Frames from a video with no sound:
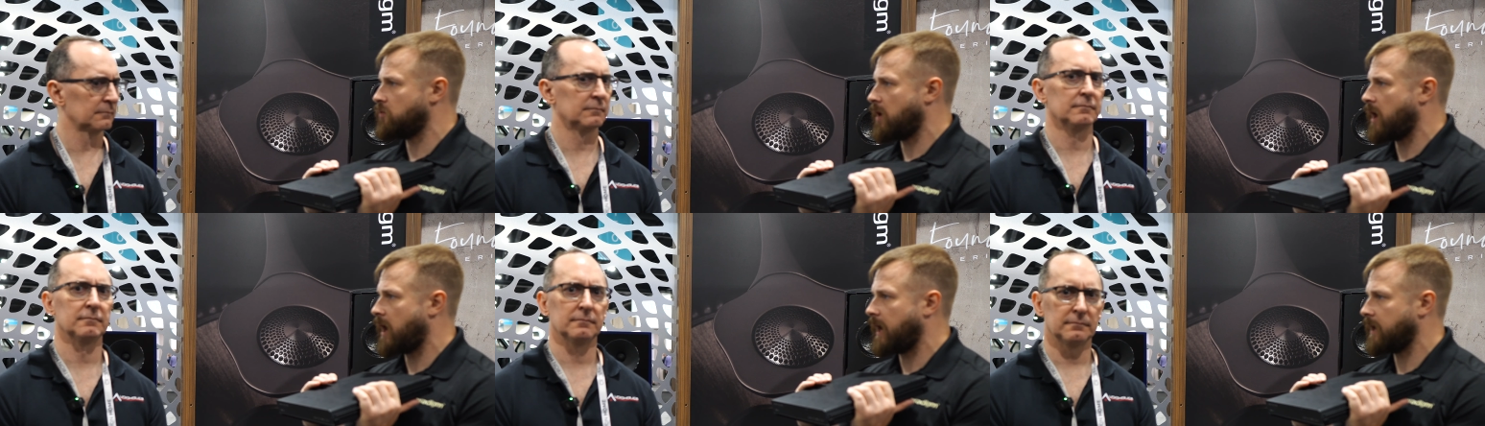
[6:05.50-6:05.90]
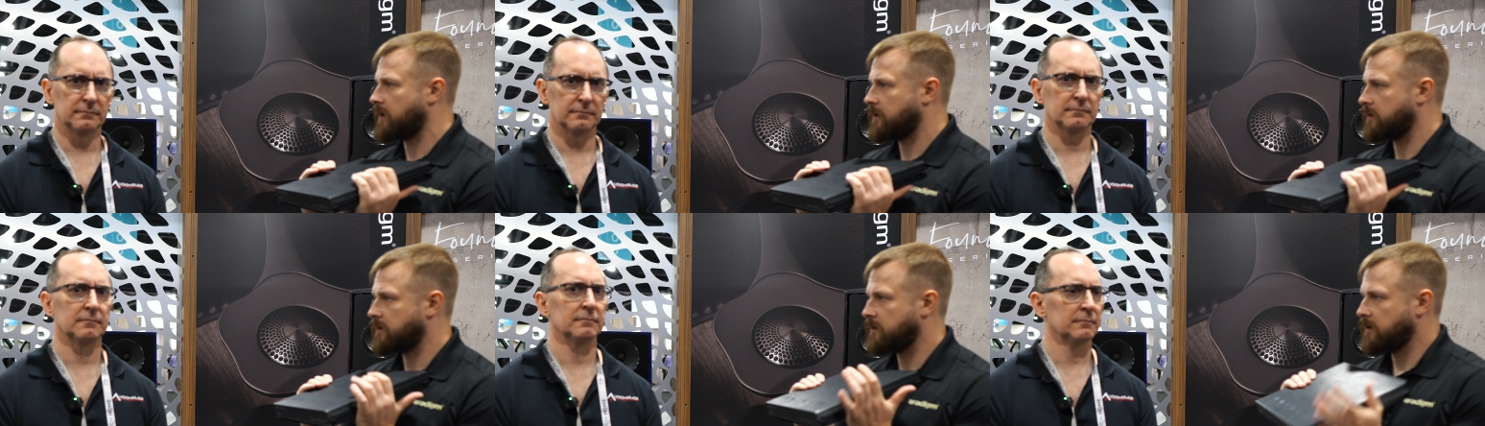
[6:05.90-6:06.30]
Speaker 1: U high.
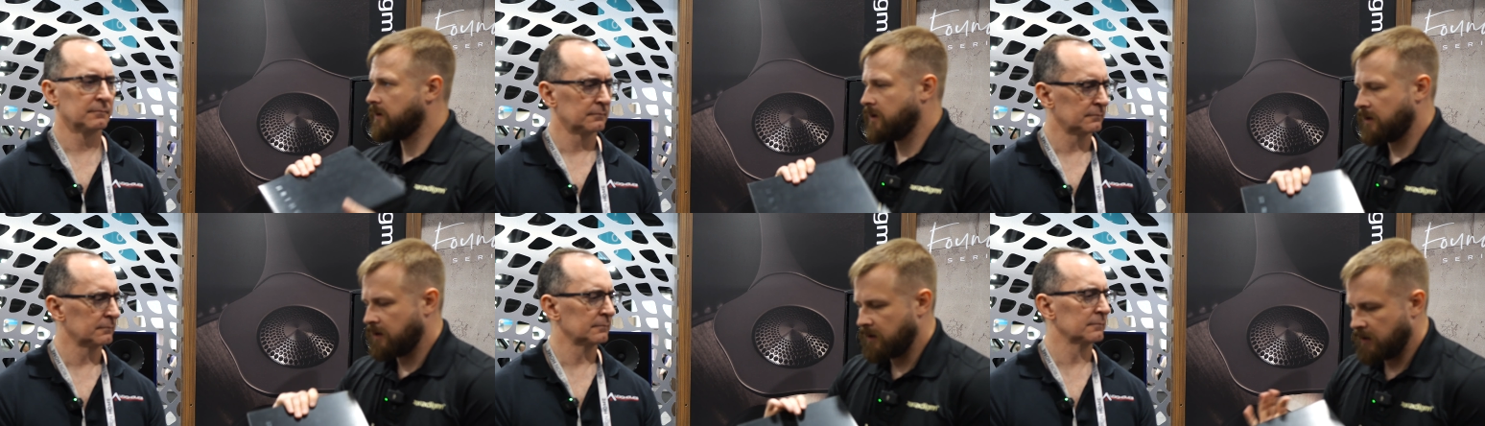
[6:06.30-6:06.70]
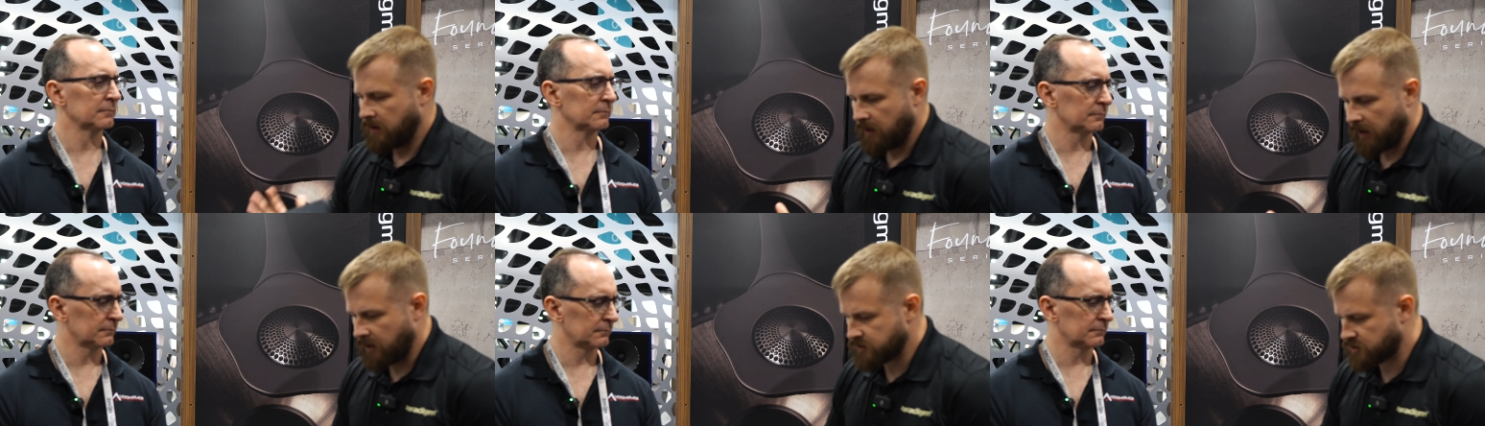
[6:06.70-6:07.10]

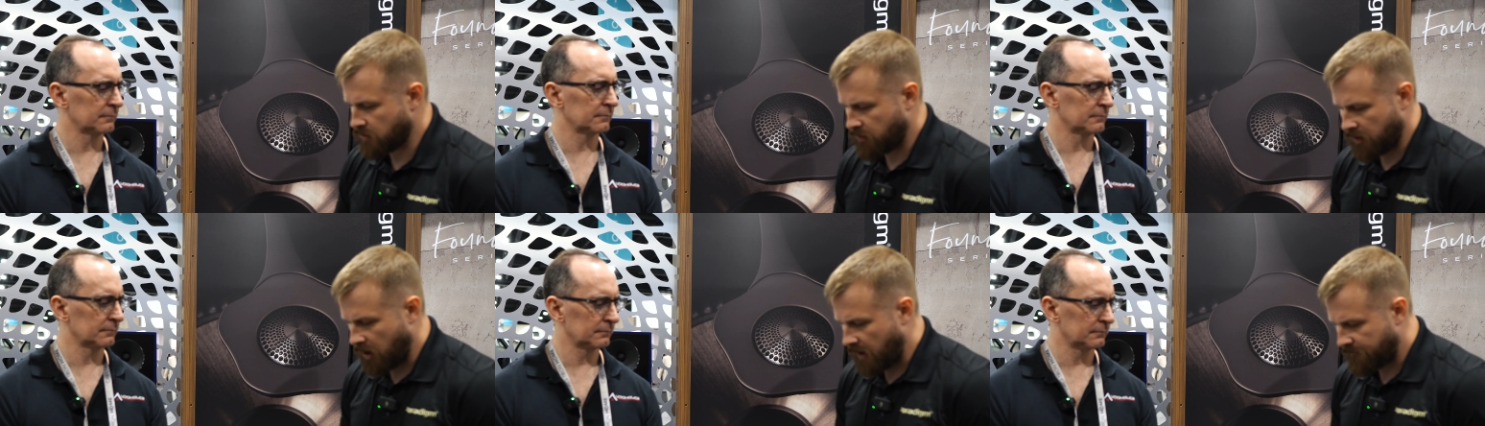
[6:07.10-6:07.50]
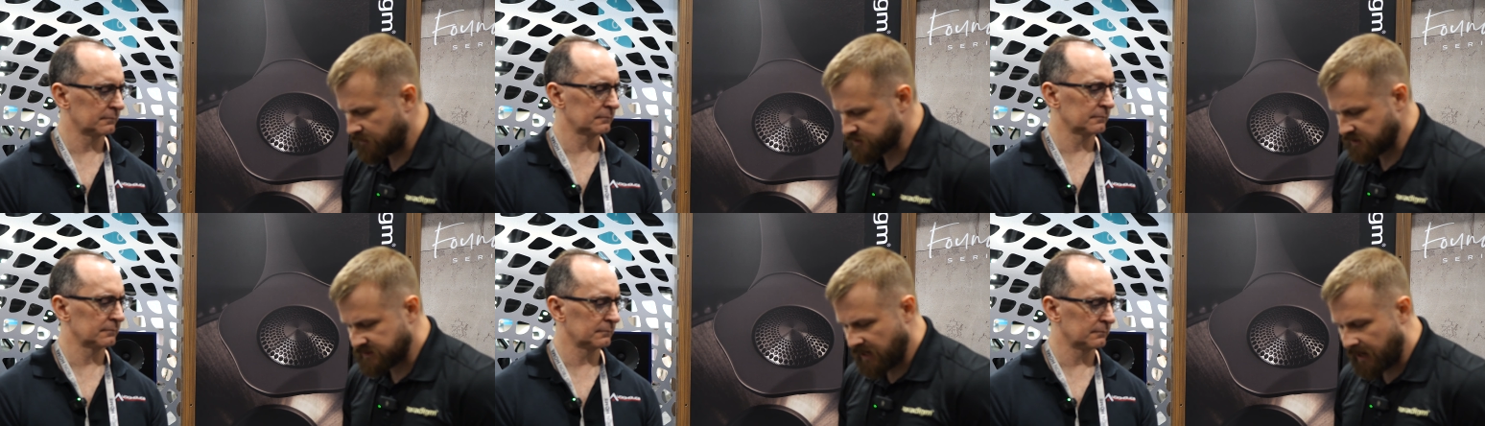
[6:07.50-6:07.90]
And so it
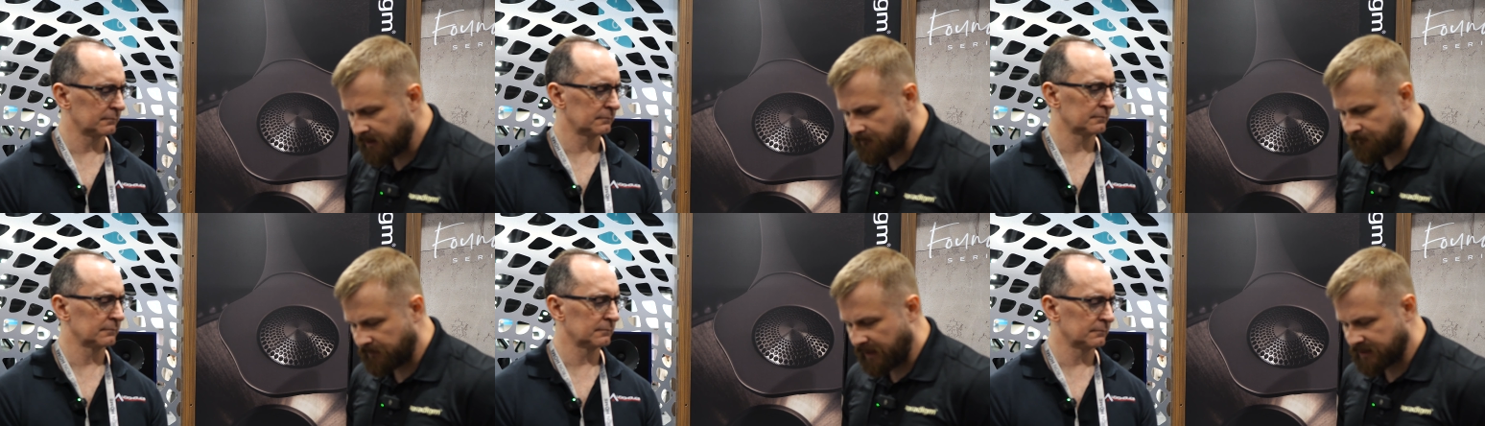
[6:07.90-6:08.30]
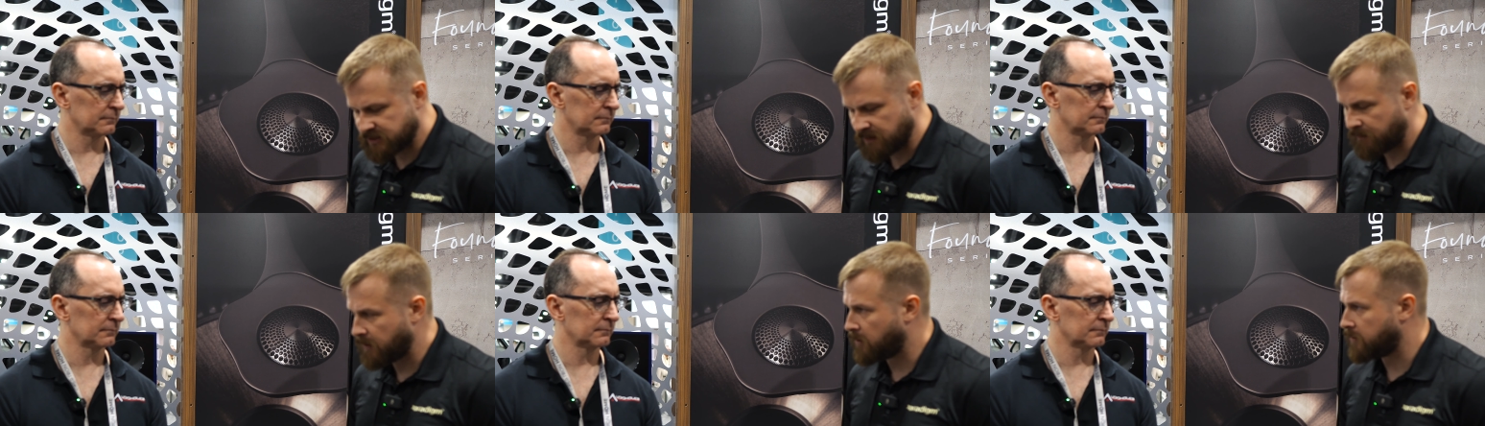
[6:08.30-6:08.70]
offers a ton of
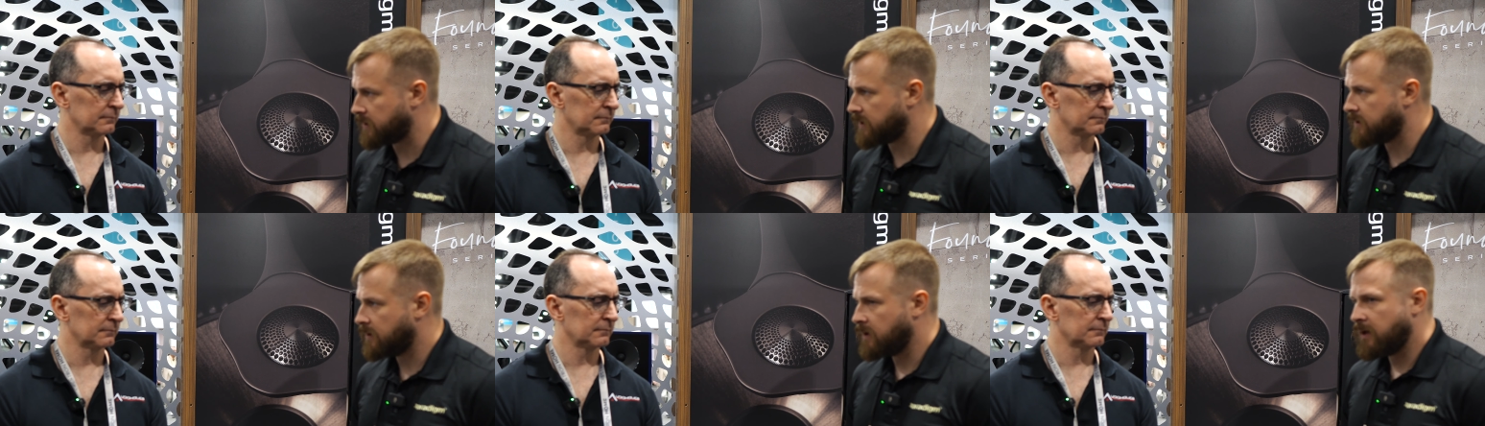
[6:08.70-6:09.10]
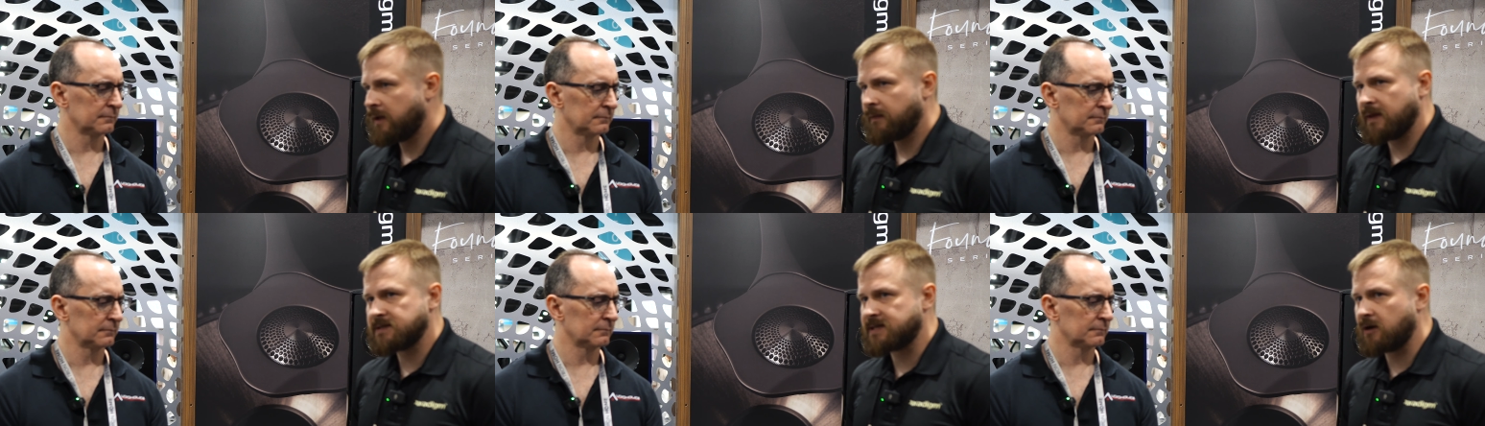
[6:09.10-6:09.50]
flexibility.
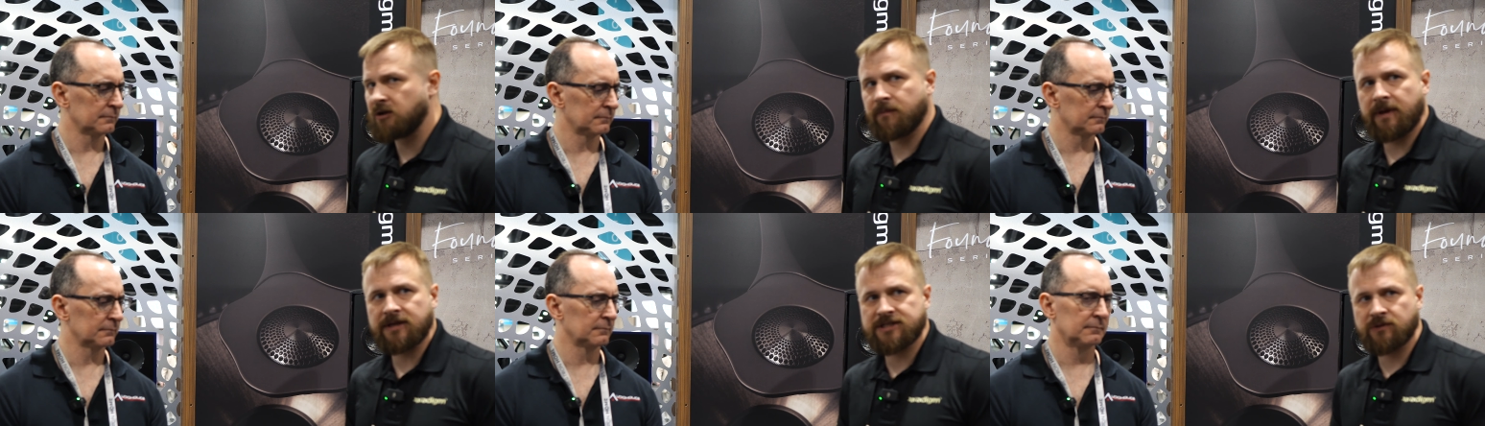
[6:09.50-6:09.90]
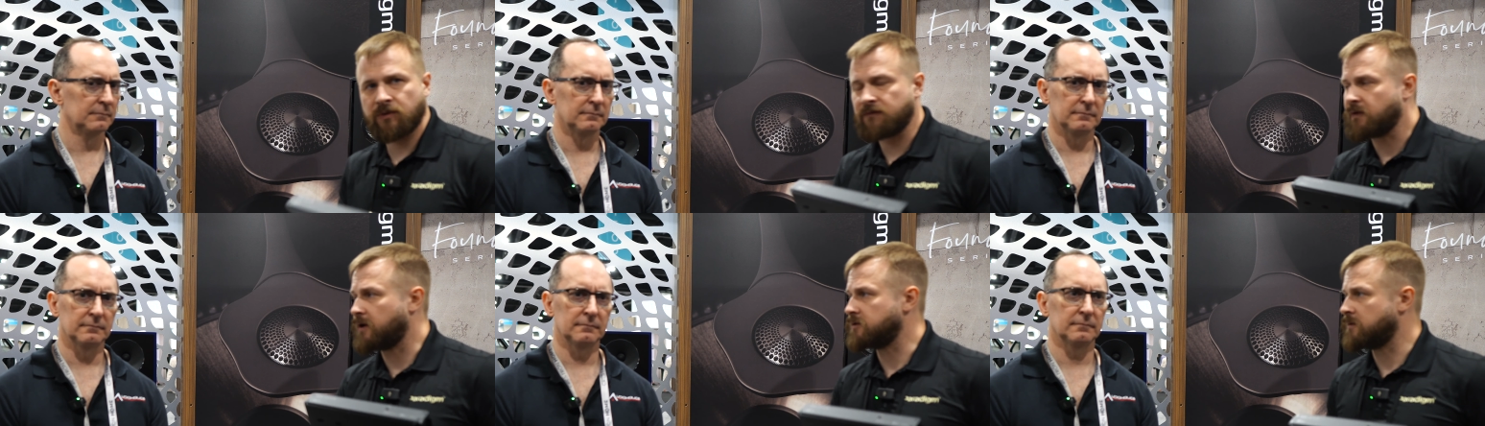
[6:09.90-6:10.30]
They sound amazing.
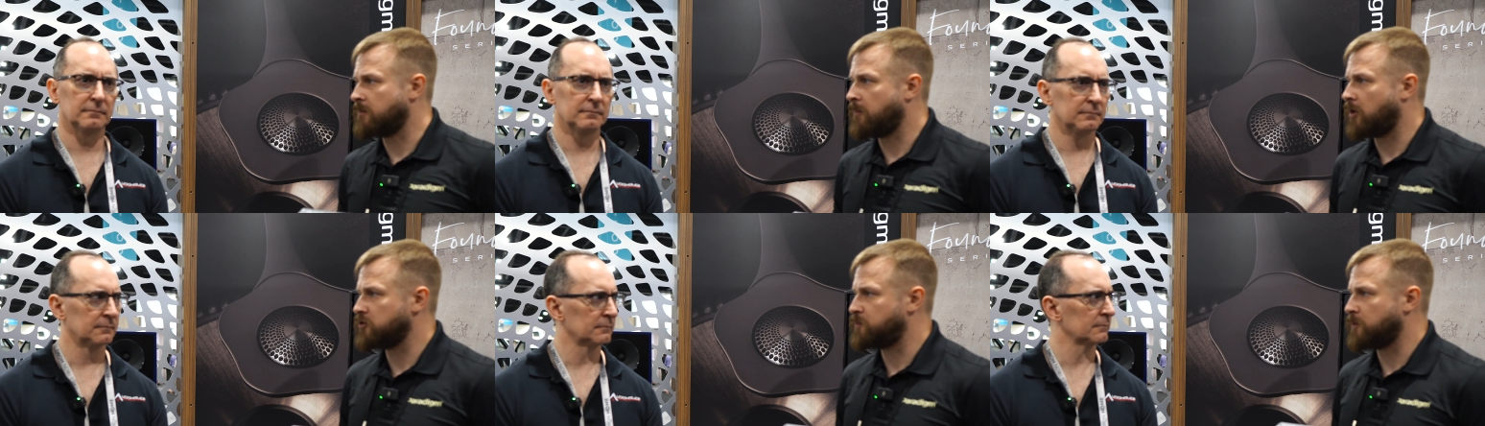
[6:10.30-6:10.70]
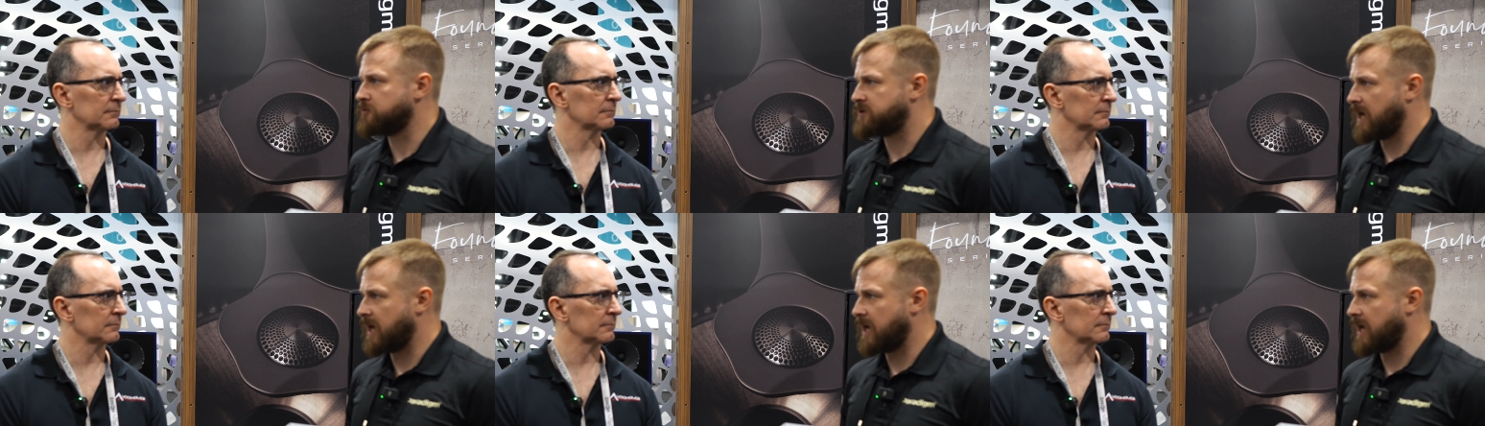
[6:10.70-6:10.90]
We've got multiple